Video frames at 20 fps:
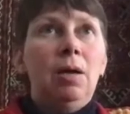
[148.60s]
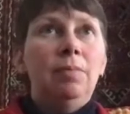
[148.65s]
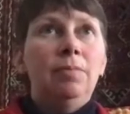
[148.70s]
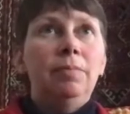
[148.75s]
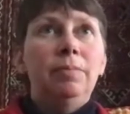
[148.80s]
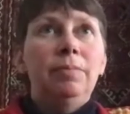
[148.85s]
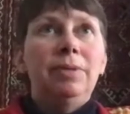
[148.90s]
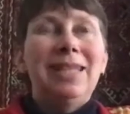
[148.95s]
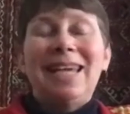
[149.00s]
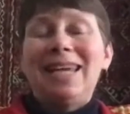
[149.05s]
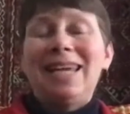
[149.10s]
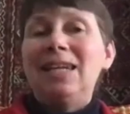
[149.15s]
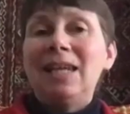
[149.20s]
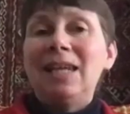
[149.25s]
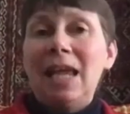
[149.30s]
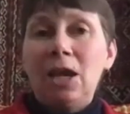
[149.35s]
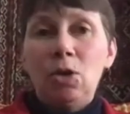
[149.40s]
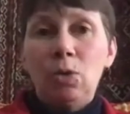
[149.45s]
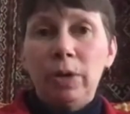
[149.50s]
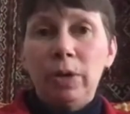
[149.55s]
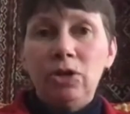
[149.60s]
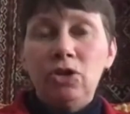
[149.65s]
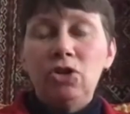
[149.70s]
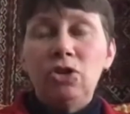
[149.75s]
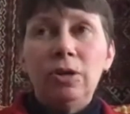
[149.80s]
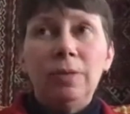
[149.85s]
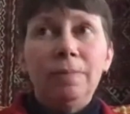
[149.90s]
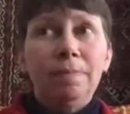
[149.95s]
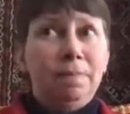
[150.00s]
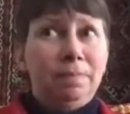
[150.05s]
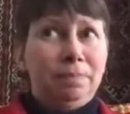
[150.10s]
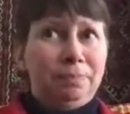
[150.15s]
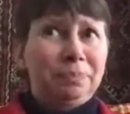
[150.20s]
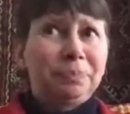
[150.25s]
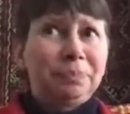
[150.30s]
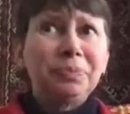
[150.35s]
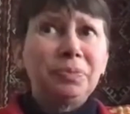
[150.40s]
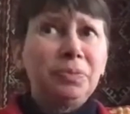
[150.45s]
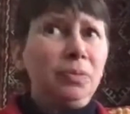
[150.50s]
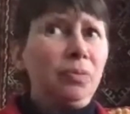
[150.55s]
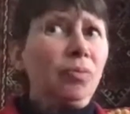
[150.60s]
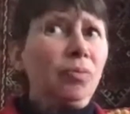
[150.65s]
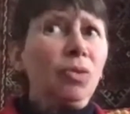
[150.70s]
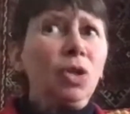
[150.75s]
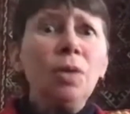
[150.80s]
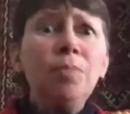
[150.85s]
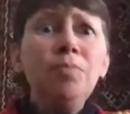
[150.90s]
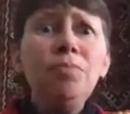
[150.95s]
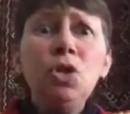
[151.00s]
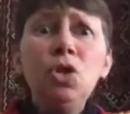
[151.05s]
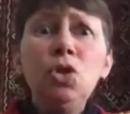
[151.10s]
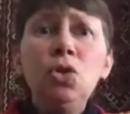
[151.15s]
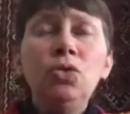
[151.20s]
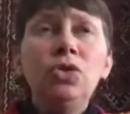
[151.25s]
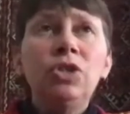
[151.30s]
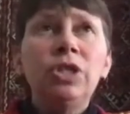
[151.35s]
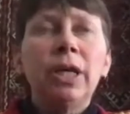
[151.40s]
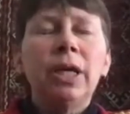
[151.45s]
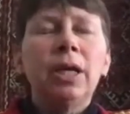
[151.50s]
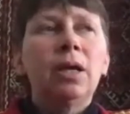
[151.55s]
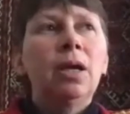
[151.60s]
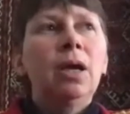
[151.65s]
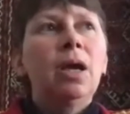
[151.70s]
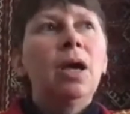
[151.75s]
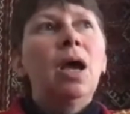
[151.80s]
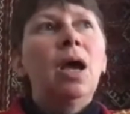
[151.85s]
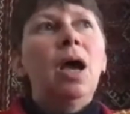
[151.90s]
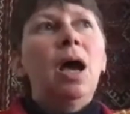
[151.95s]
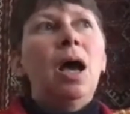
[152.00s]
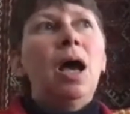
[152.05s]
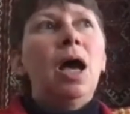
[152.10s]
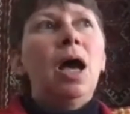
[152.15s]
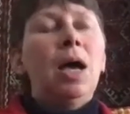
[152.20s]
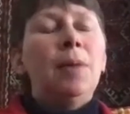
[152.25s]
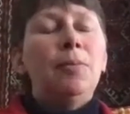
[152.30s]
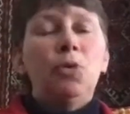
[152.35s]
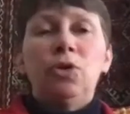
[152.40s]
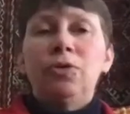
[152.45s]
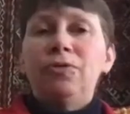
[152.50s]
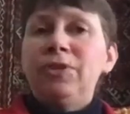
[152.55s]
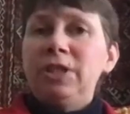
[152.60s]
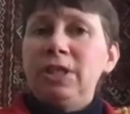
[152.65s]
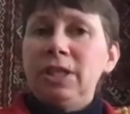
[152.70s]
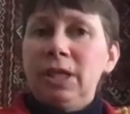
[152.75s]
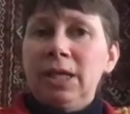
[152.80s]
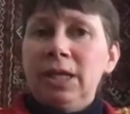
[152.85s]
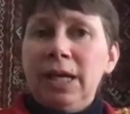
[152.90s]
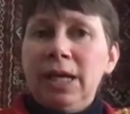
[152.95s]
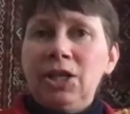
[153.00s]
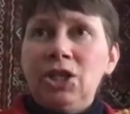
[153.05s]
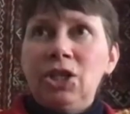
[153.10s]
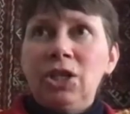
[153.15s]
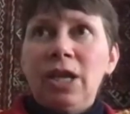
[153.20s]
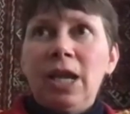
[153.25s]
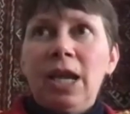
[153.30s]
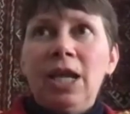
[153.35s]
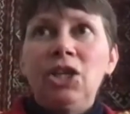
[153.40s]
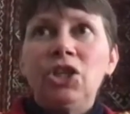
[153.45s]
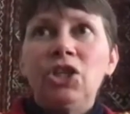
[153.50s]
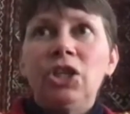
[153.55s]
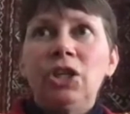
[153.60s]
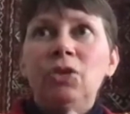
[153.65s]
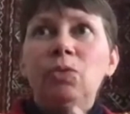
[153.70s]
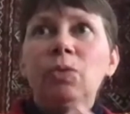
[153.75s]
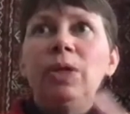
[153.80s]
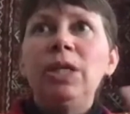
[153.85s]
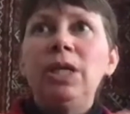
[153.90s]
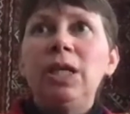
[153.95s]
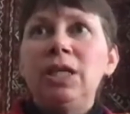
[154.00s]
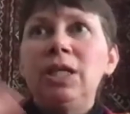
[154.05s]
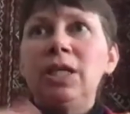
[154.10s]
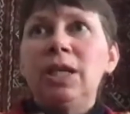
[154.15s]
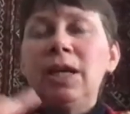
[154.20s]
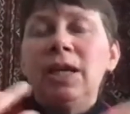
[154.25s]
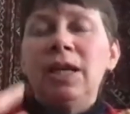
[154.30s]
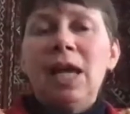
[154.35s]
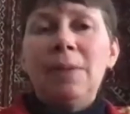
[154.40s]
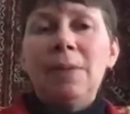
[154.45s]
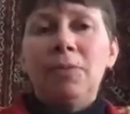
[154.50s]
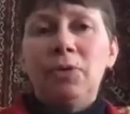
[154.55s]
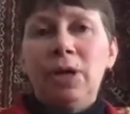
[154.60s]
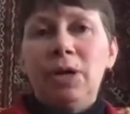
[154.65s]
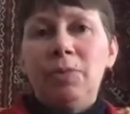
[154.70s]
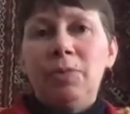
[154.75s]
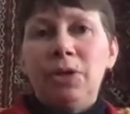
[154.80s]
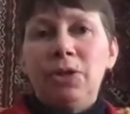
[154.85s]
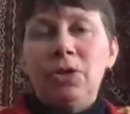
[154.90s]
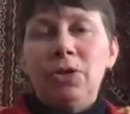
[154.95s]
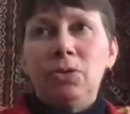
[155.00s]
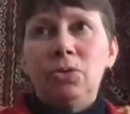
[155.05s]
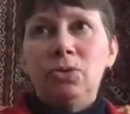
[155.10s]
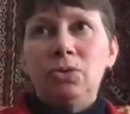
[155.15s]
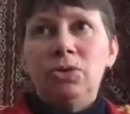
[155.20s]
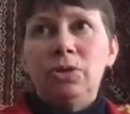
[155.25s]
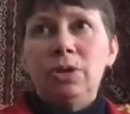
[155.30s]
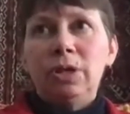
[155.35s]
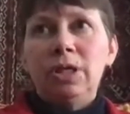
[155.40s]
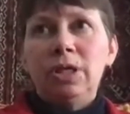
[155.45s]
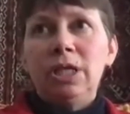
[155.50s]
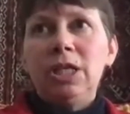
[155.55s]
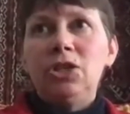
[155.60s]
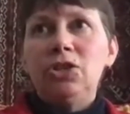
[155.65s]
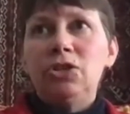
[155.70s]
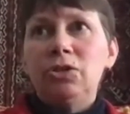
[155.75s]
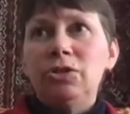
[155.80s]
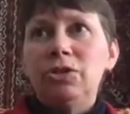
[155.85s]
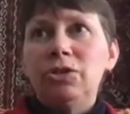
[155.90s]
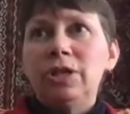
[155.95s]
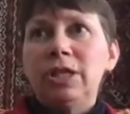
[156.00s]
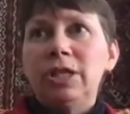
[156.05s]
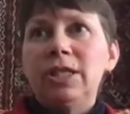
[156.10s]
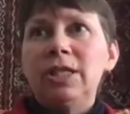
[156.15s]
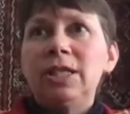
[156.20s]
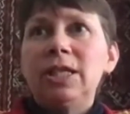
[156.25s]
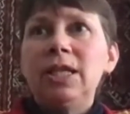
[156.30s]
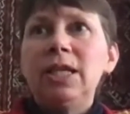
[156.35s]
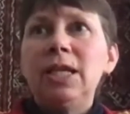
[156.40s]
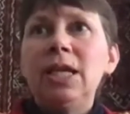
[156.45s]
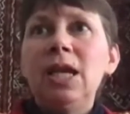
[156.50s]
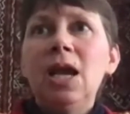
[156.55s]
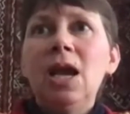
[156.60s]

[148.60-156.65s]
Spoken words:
second language, music, or physical education, we need to collaborate with those teachers to see